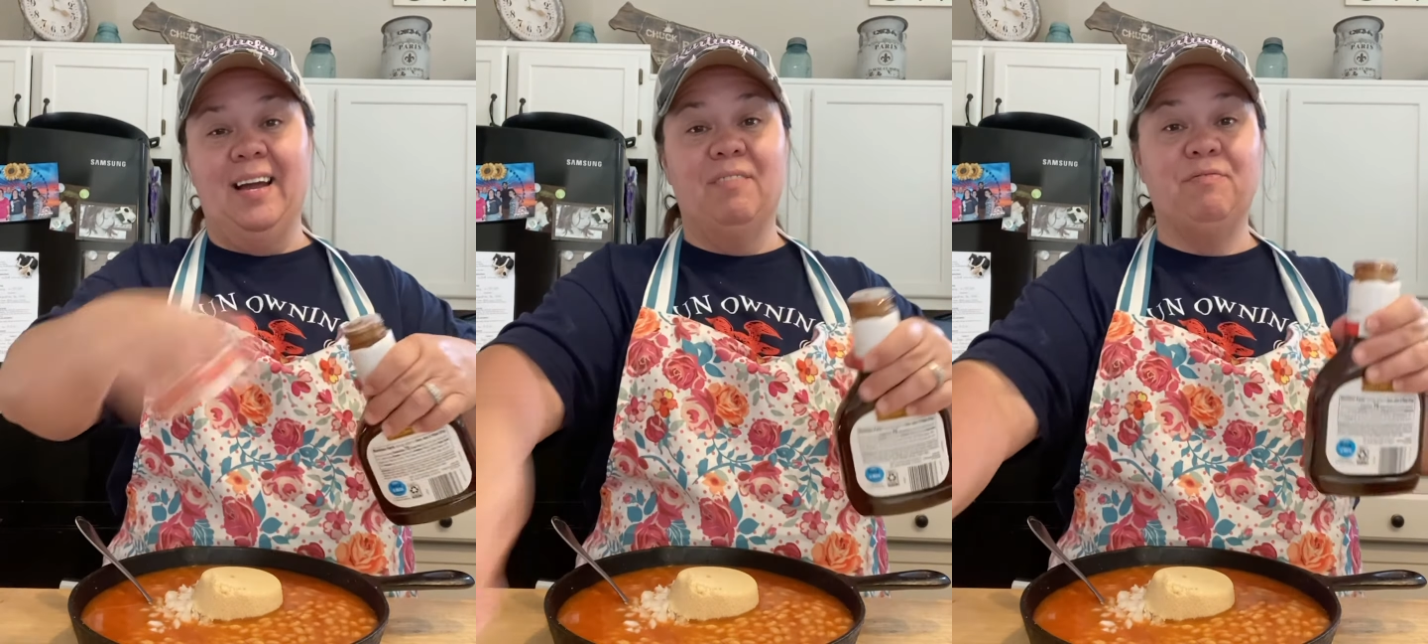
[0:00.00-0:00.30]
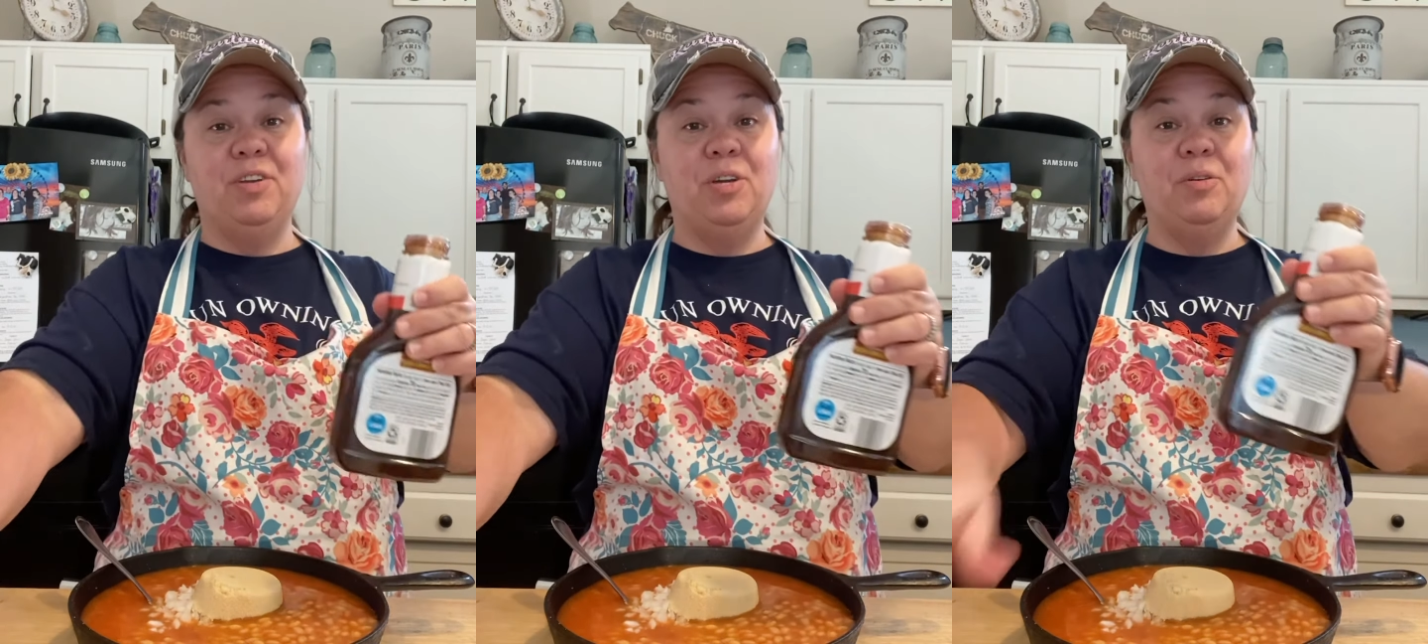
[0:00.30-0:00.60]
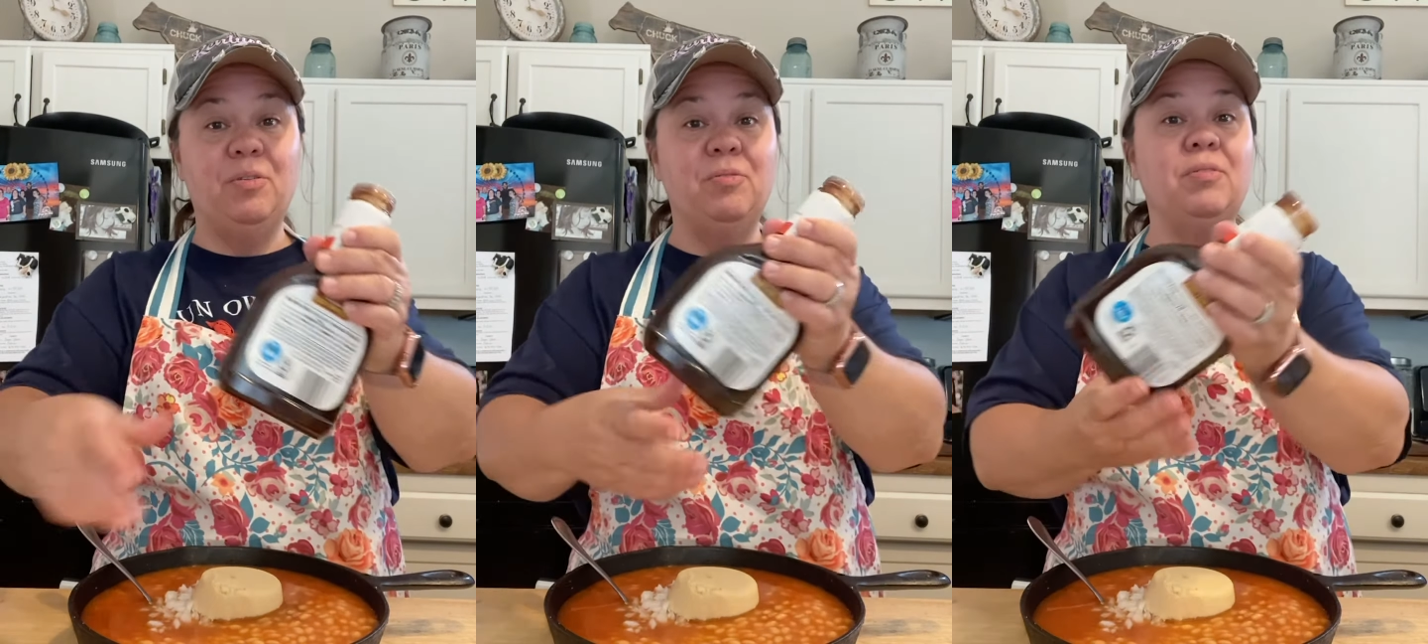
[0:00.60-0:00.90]
a
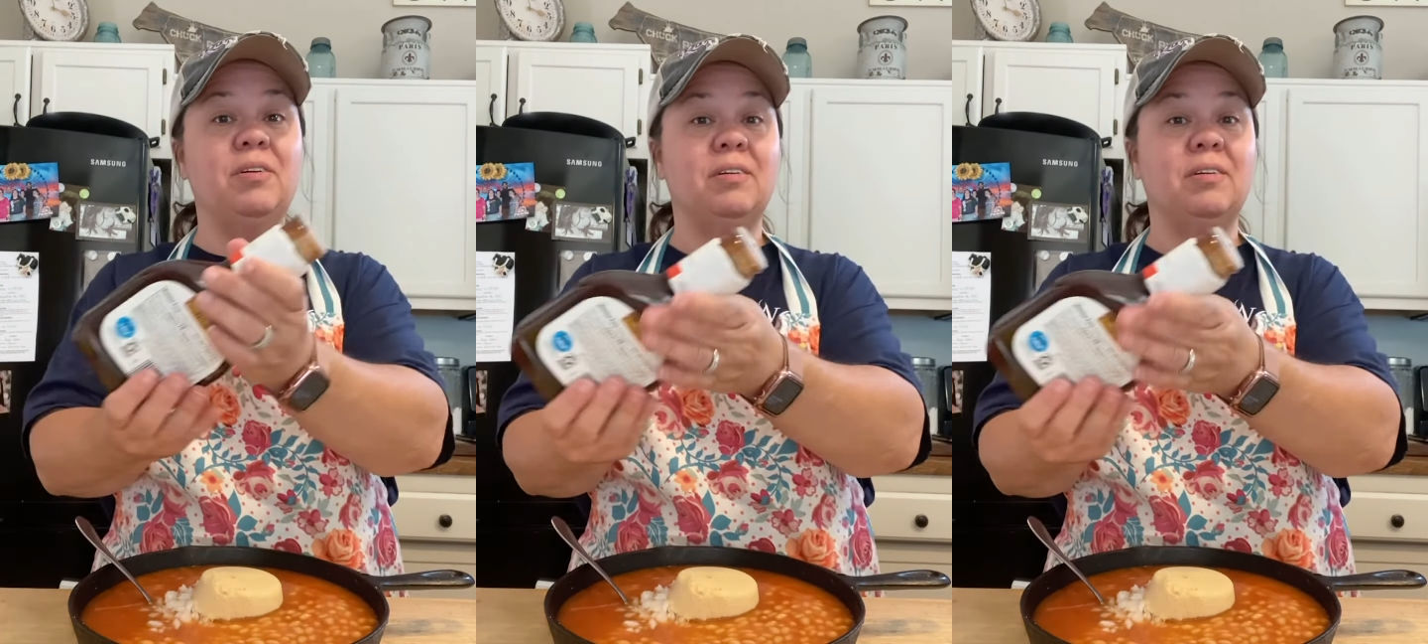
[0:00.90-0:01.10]
few,